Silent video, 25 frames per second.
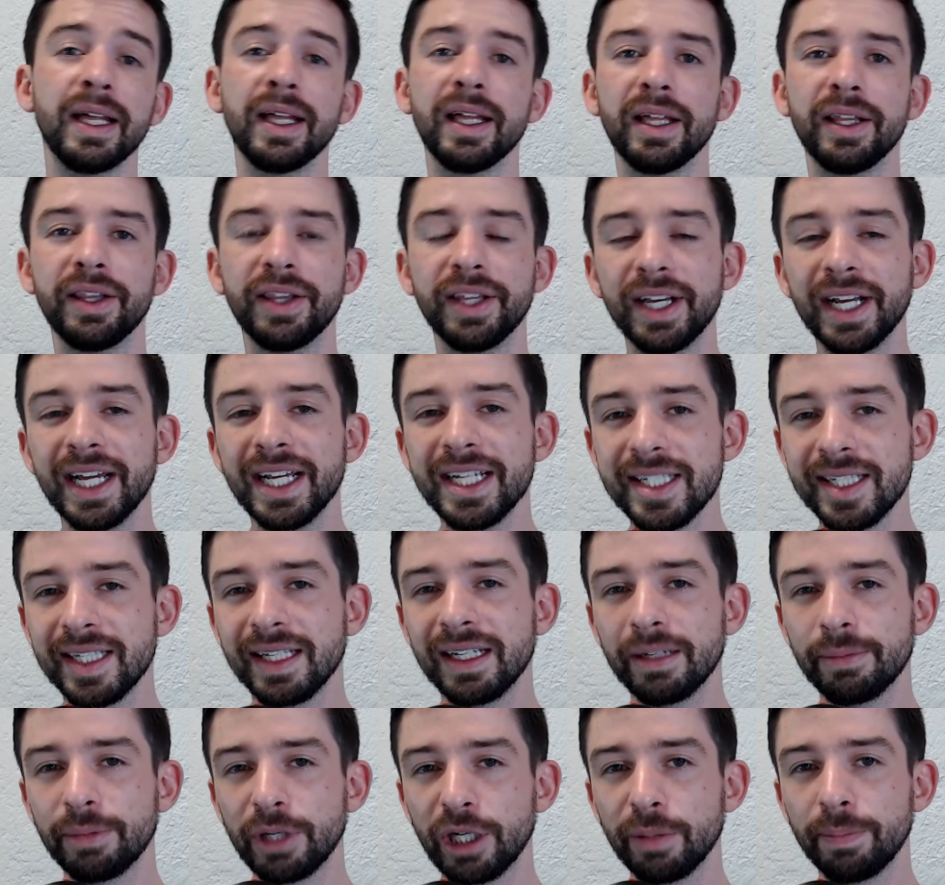the nice thing
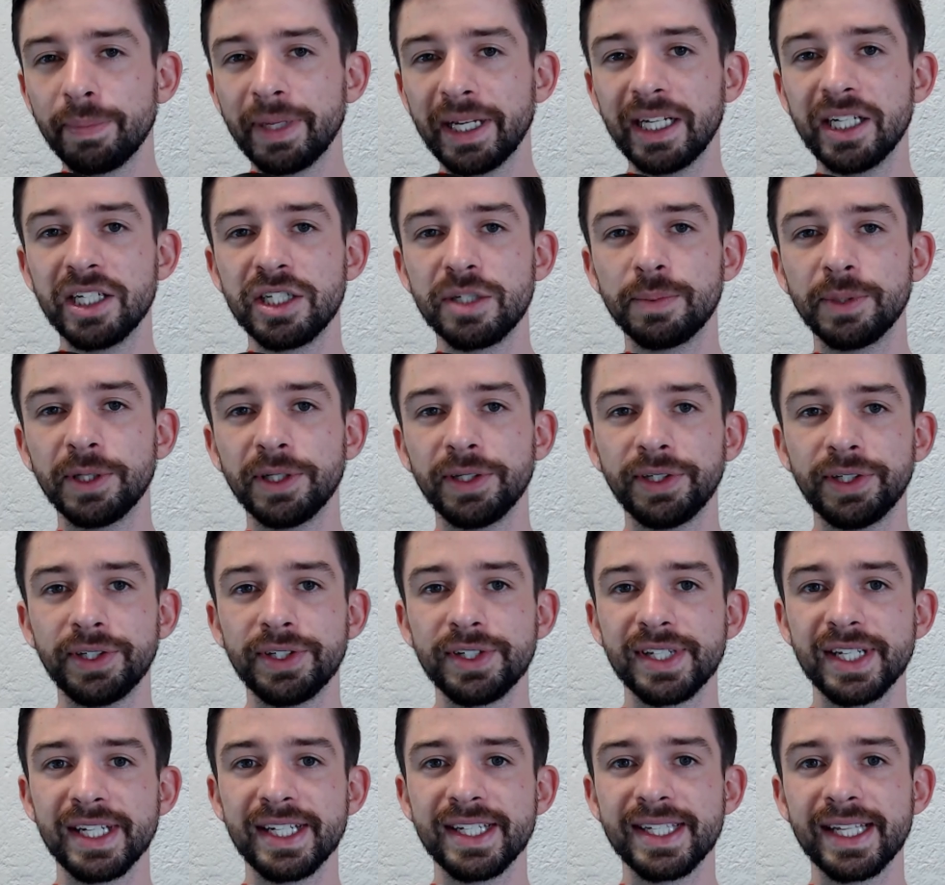about page builders
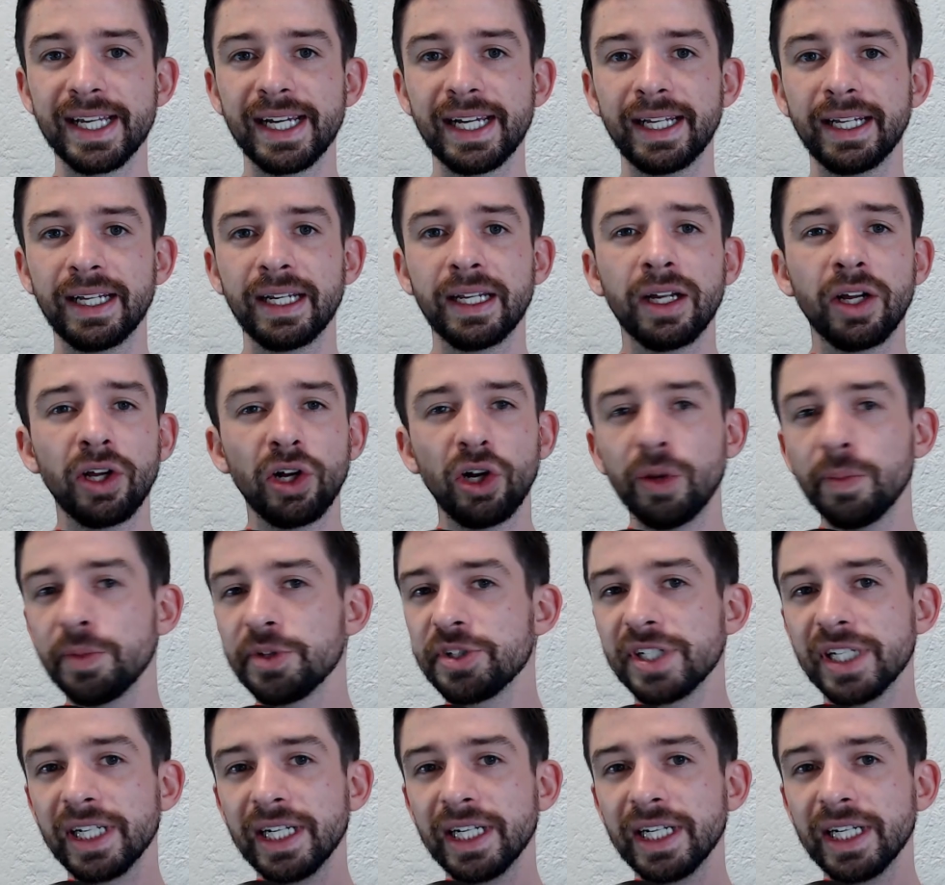is that almost